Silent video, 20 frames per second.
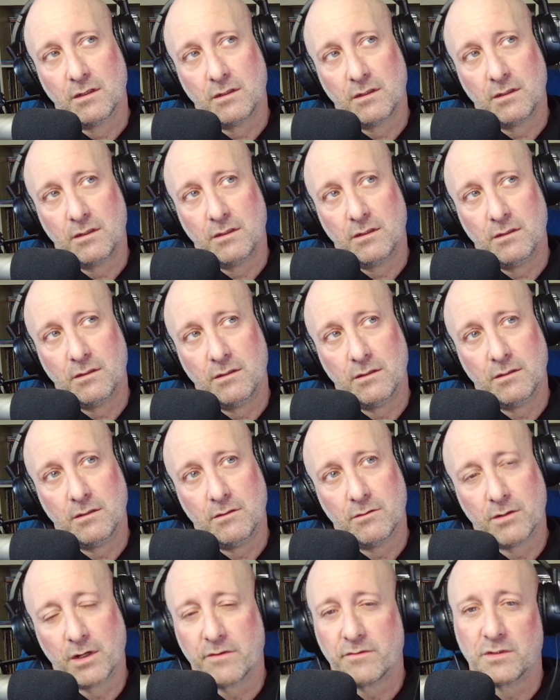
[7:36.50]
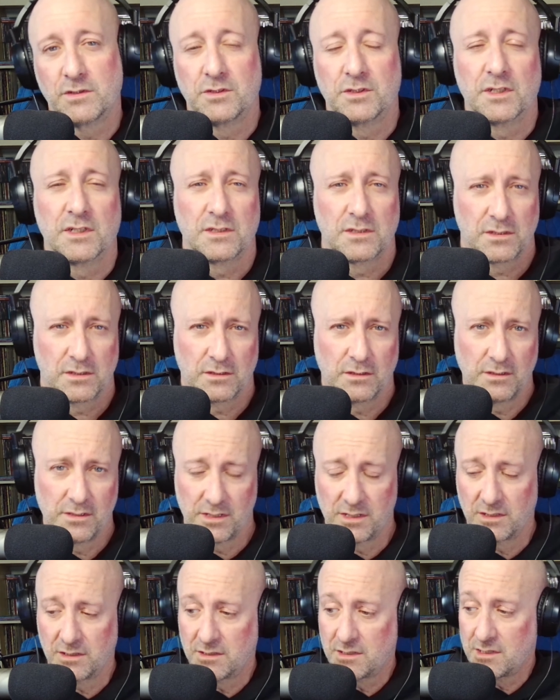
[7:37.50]
you have a chance to
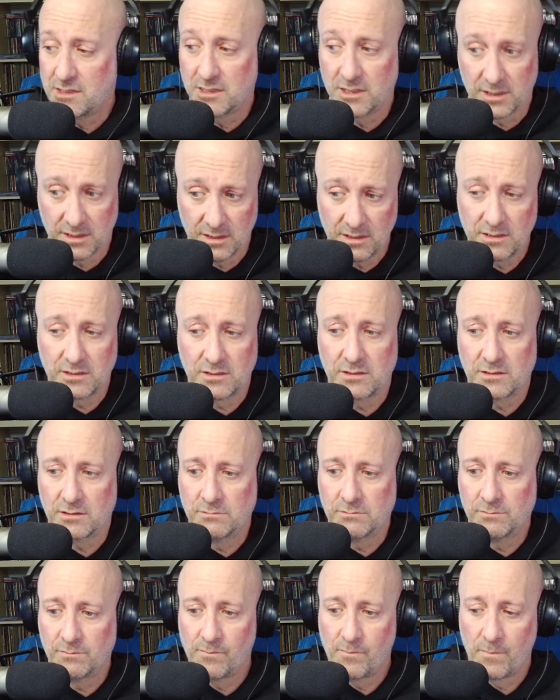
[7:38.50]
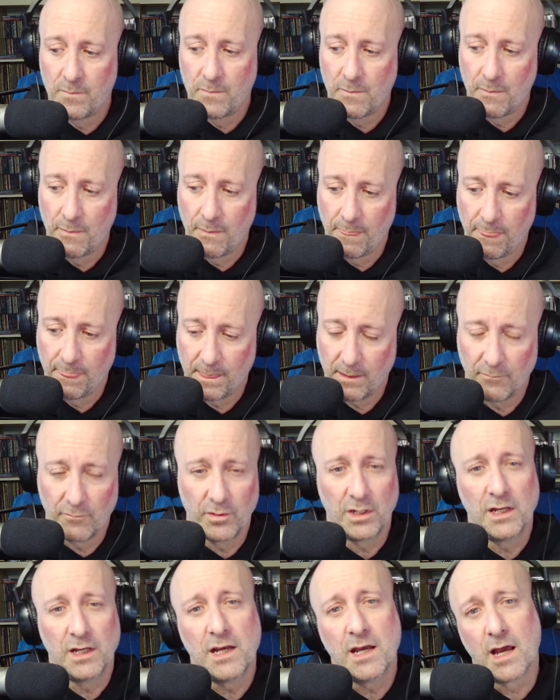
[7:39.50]
listen to this and
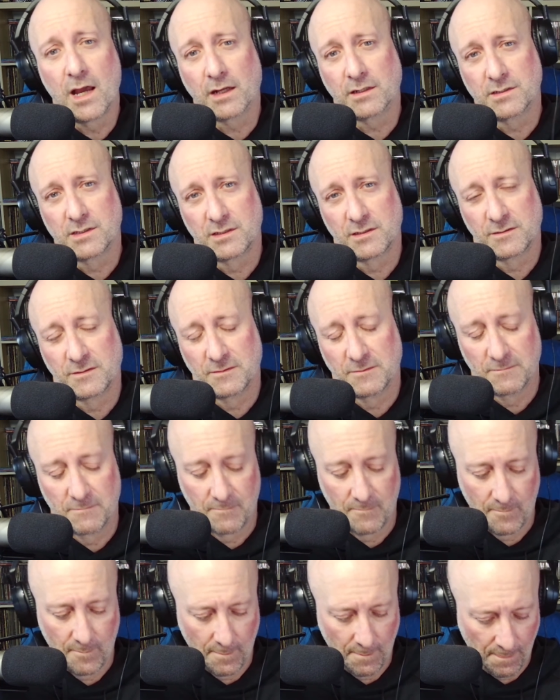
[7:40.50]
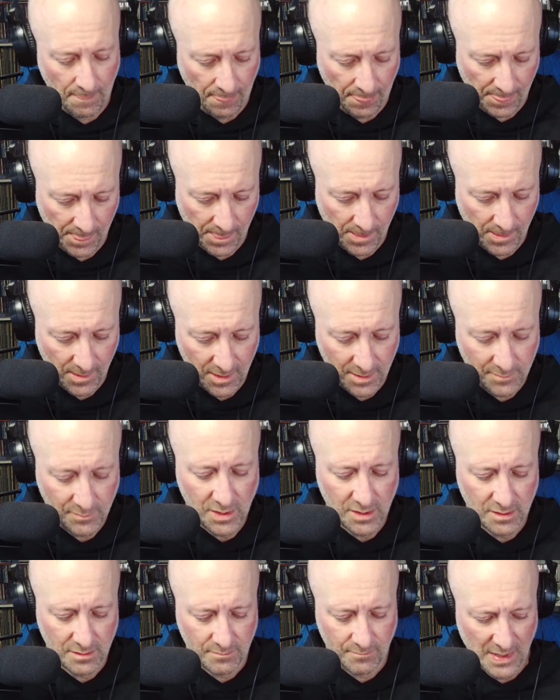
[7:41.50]
relax. I'm
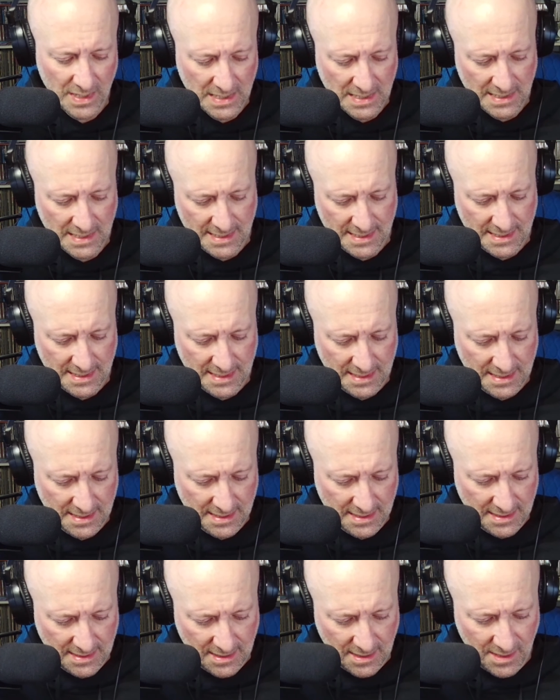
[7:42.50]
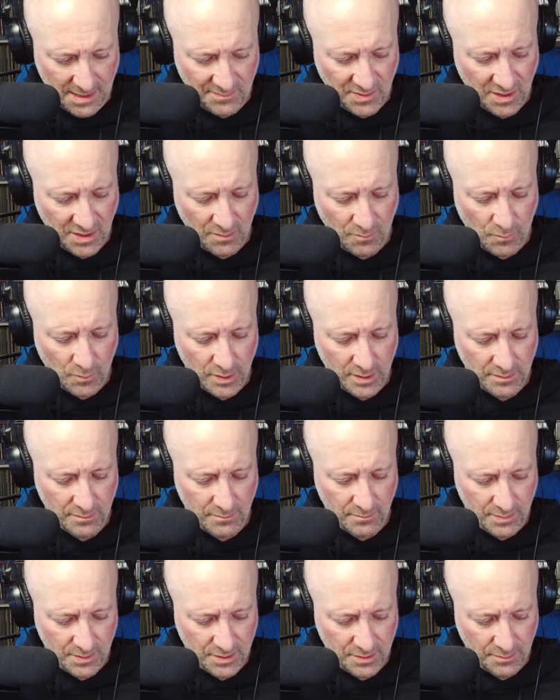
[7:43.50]
not. I'm not
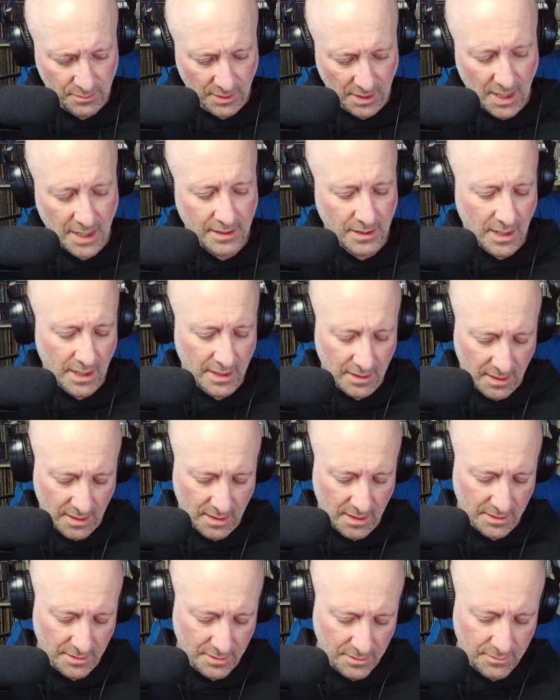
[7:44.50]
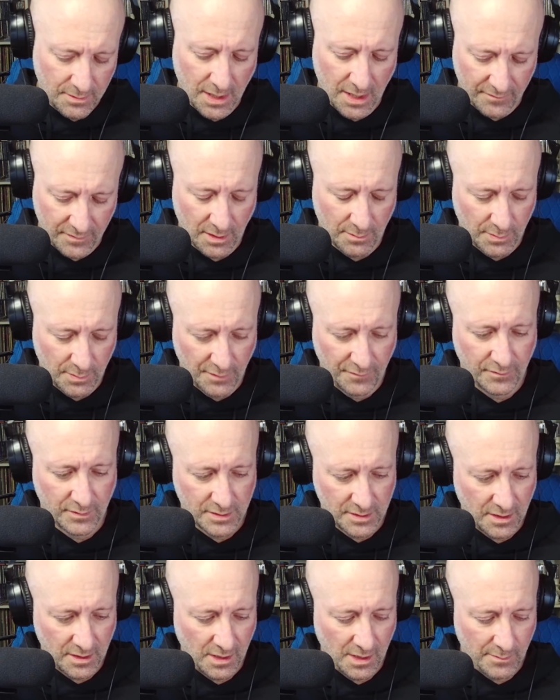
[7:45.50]
one to really, I, and I do have a number of
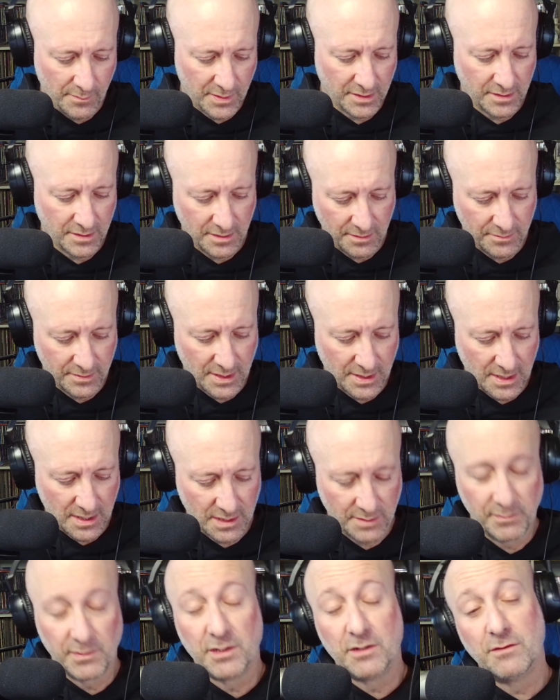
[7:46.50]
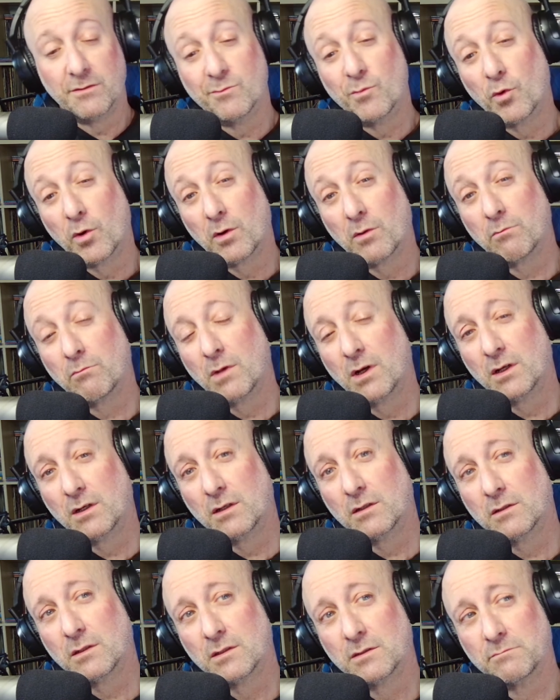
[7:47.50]
friends that keep continuing to ask me to do more
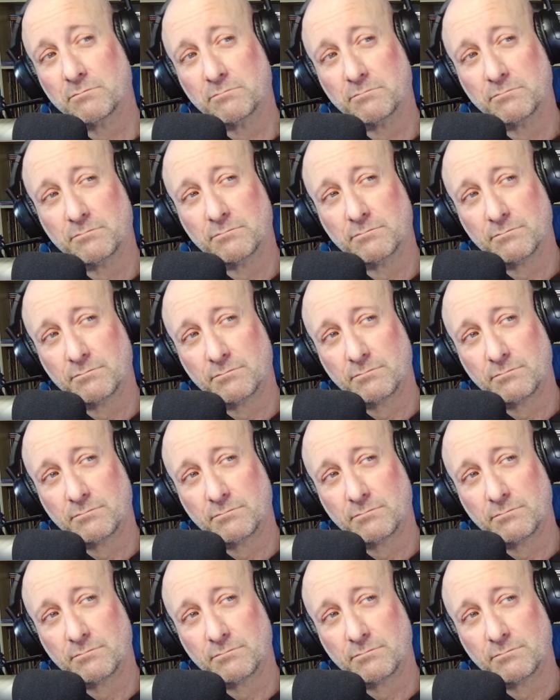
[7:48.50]
uh, um,